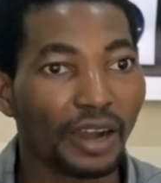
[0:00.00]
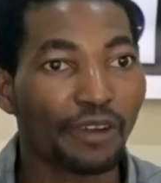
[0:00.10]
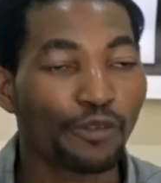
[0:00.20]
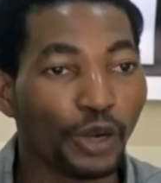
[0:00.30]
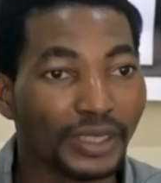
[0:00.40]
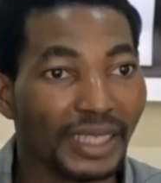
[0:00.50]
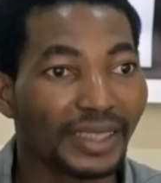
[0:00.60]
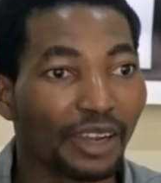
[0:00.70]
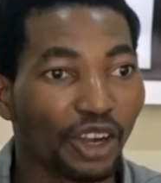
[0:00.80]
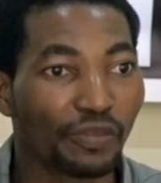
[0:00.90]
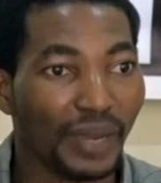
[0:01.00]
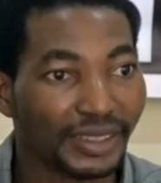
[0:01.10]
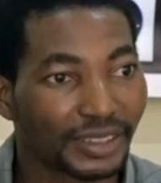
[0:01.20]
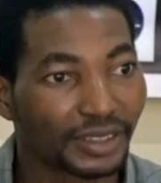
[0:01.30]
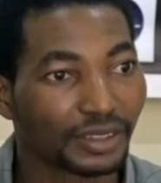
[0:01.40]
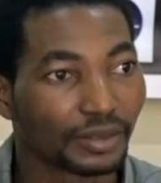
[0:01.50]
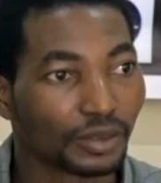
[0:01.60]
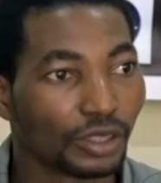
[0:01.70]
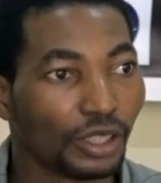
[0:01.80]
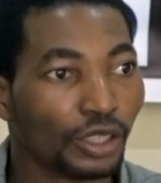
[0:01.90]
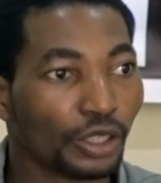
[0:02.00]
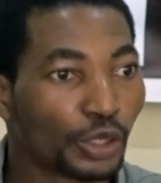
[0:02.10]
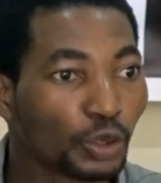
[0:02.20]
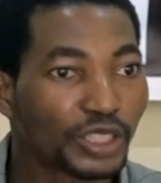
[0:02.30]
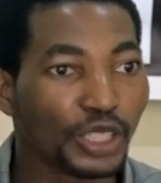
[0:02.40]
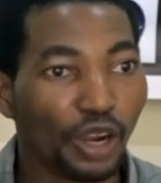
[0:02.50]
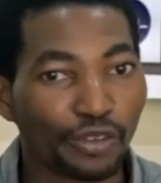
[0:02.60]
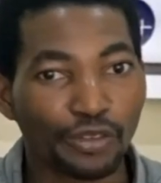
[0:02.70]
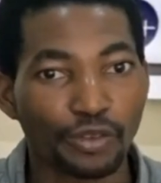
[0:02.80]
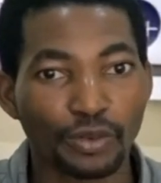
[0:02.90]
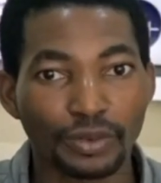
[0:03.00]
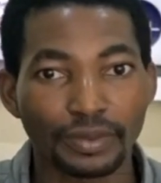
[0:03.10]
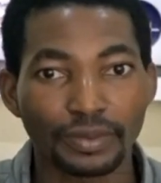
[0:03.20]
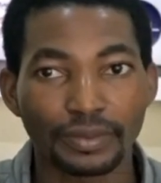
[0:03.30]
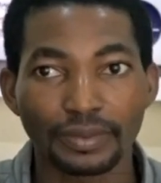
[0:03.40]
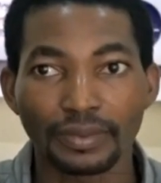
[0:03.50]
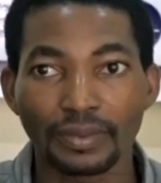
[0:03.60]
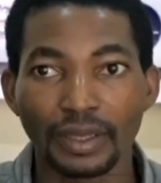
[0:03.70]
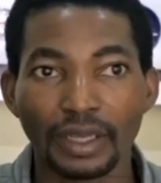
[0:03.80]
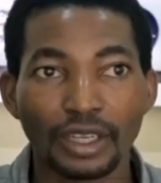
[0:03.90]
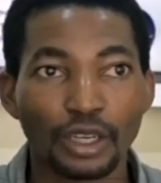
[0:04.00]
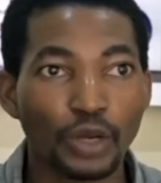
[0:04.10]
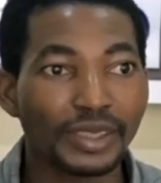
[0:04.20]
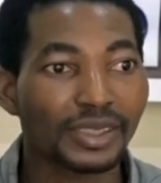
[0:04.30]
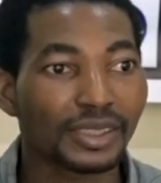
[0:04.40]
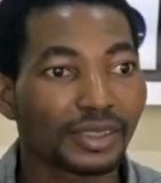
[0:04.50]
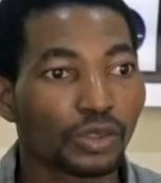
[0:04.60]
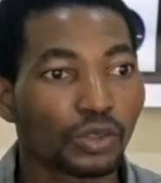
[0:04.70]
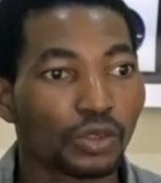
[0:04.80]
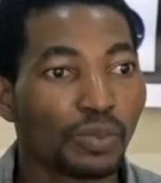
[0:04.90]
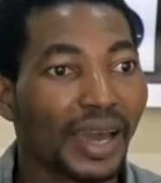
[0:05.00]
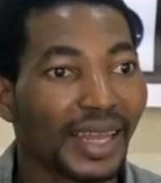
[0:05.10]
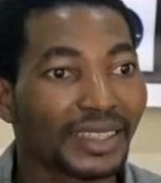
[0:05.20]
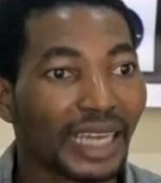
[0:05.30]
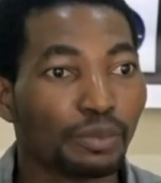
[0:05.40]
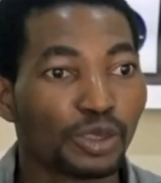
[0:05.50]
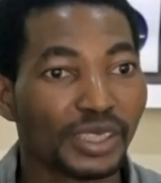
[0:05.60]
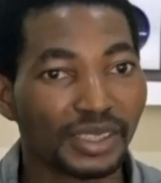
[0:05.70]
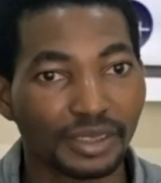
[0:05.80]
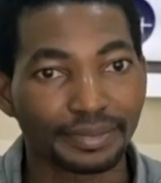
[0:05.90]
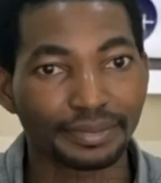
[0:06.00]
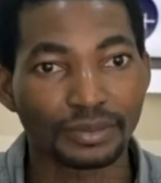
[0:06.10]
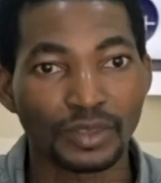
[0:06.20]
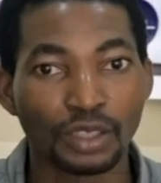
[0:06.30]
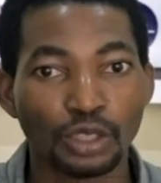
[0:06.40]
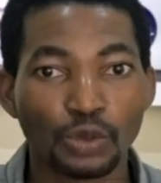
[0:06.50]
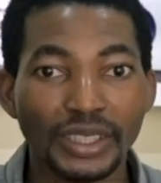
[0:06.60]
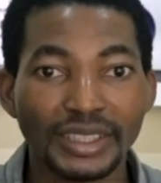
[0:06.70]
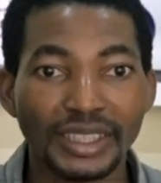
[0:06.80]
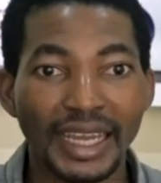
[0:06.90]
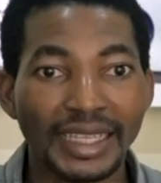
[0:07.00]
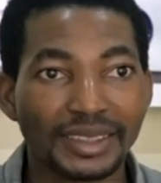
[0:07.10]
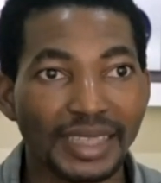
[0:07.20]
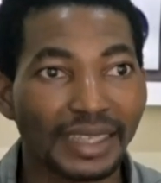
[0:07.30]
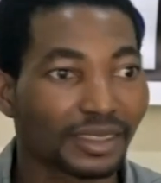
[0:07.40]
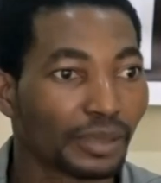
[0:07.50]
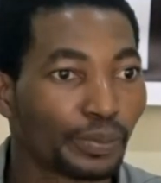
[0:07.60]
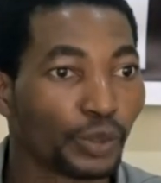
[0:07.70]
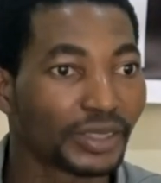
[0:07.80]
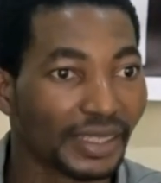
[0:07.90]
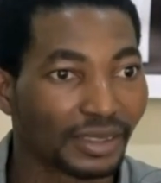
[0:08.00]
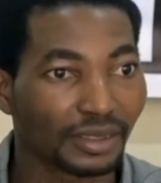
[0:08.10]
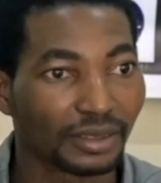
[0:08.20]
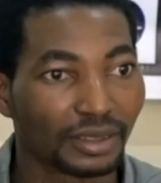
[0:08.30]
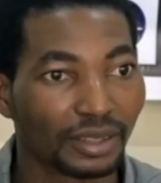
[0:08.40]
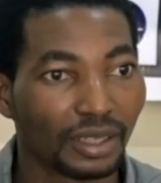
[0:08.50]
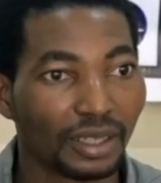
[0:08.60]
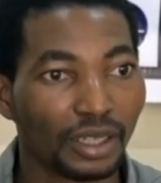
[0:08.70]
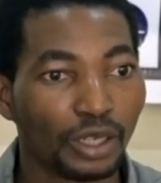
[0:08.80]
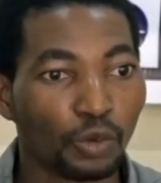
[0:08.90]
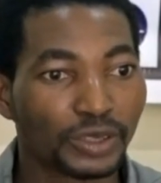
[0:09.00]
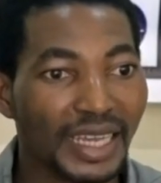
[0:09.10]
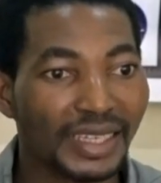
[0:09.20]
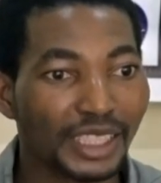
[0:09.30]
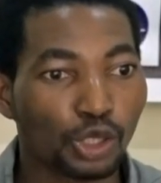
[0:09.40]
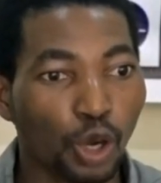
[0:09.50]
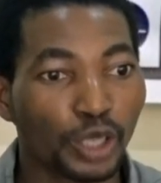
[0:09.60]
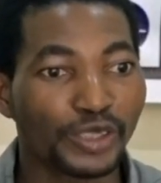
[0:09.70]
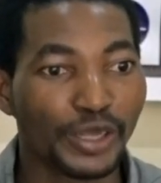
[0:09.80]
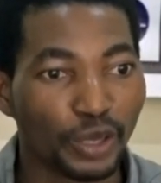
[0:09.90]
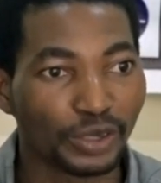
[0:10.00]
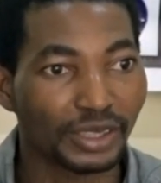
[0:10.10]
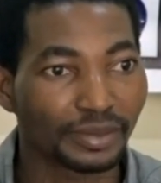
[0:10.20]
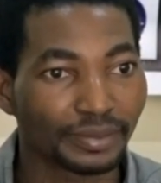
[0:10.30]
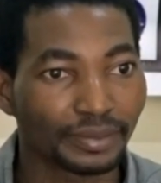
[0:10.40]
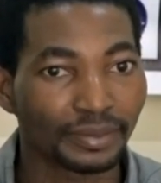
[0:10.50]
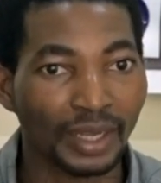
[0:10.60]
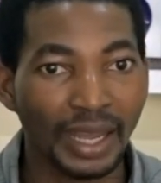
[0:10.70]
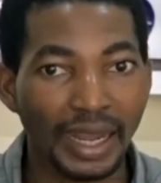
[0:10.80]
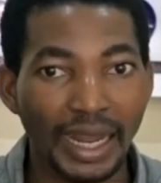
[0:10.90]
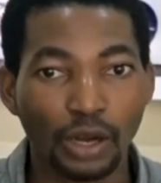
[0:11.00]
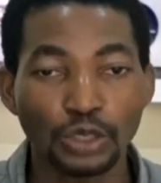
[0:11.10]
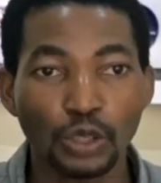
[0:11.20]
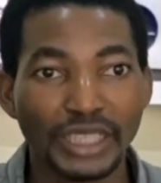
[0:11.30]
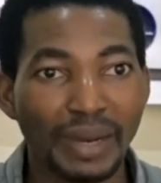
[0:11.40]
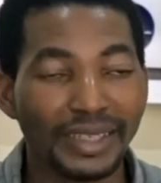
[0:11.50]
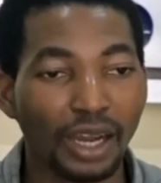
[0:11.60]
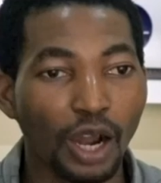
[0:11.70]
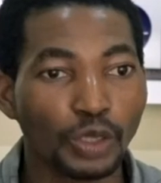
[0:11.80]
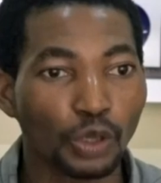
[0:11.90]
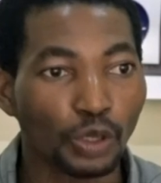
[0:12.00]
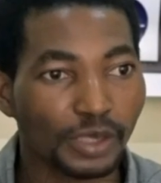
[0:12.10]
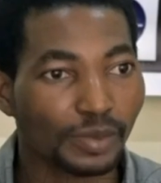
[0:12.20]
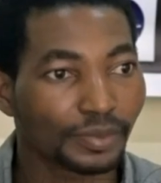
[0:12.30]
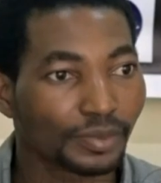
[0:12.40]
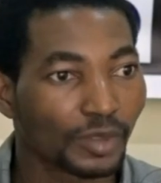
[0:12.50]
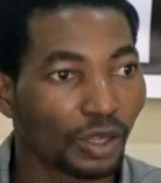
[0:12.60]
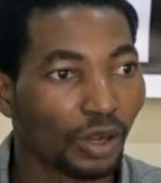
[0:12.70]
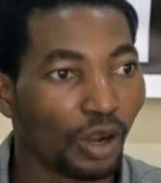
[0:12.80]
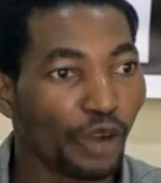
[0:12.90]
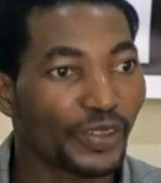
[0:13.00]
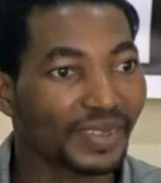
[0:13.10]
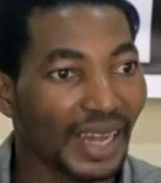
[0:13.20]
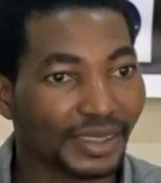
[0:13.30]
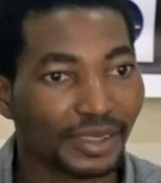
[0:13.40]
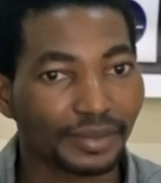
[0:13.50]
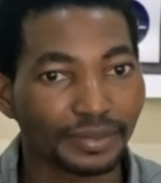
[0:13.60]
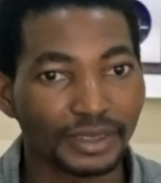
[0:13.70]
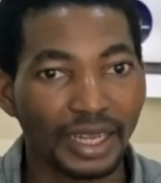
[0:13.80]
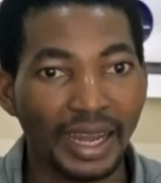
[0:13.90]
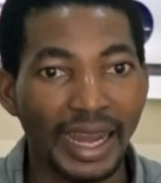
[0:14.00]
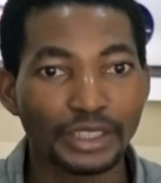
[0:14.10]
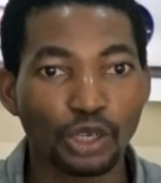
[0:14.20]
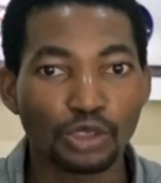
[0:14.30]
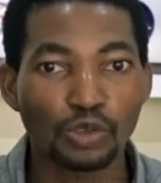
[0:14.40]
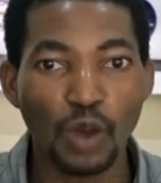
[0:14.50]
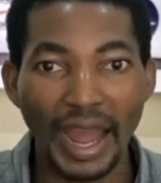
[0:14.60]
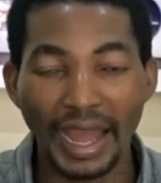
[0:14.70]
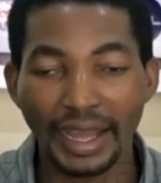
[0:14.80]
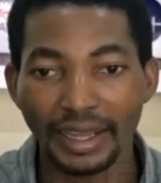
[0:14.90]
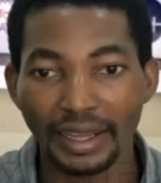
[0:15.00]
found the Nigerian government guilty of gross human rights abuses during the NSAS protests. We'll take this cause serious and continue to demand that all those officers and those who are